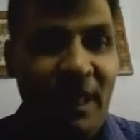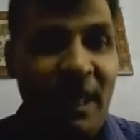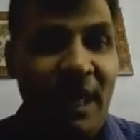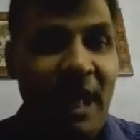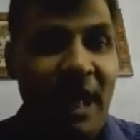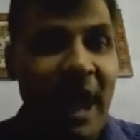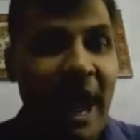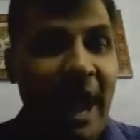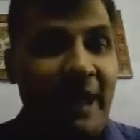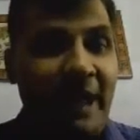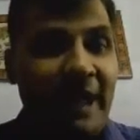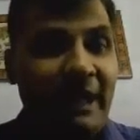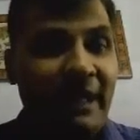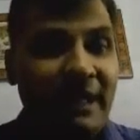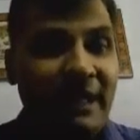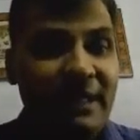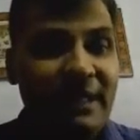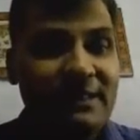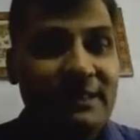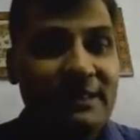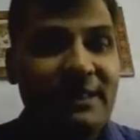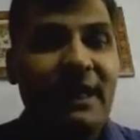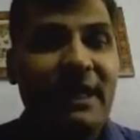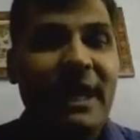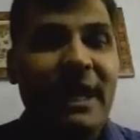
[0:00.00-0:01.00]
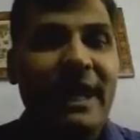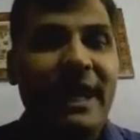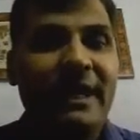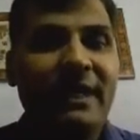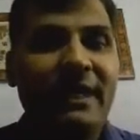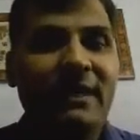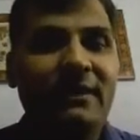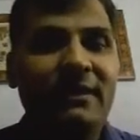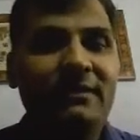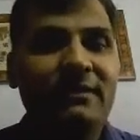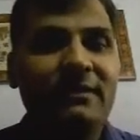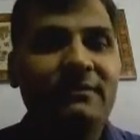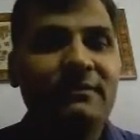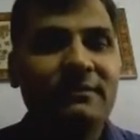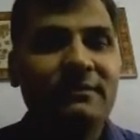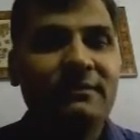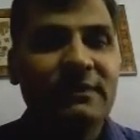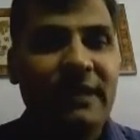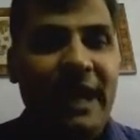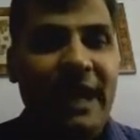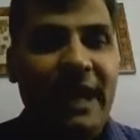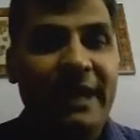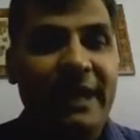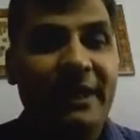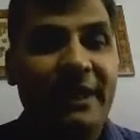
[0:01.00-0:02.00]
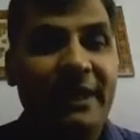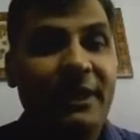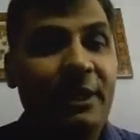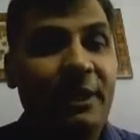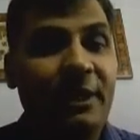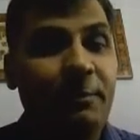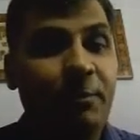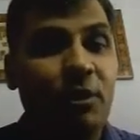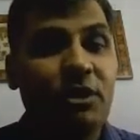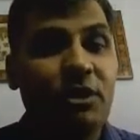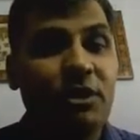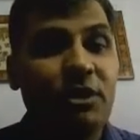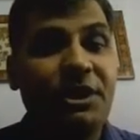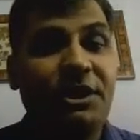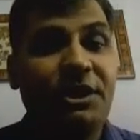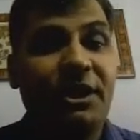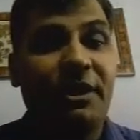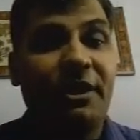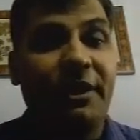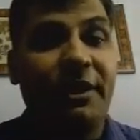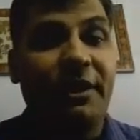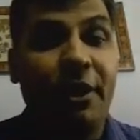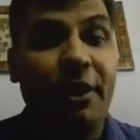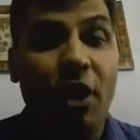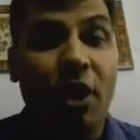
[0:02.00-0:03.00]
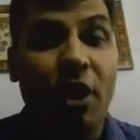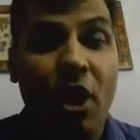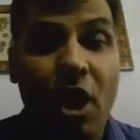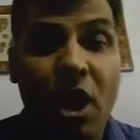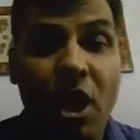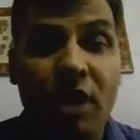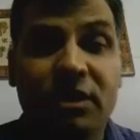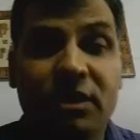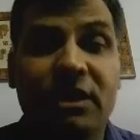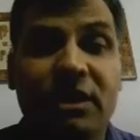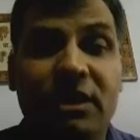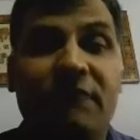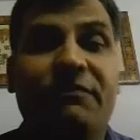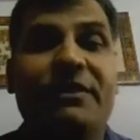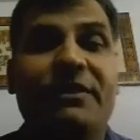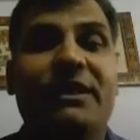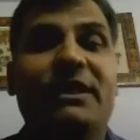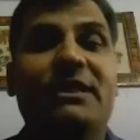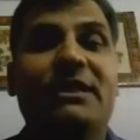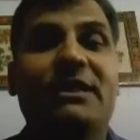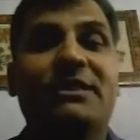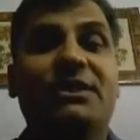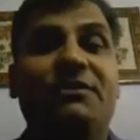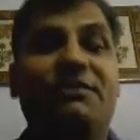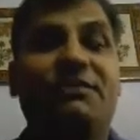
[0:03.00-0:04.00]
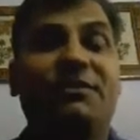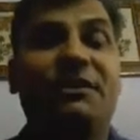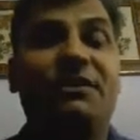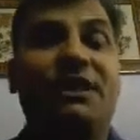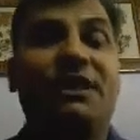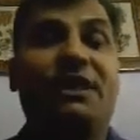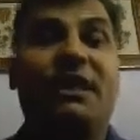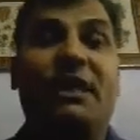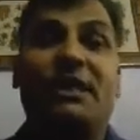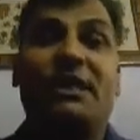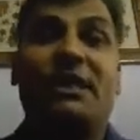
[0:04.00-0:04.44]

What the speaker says: And laser light can deposit a lot of energy within a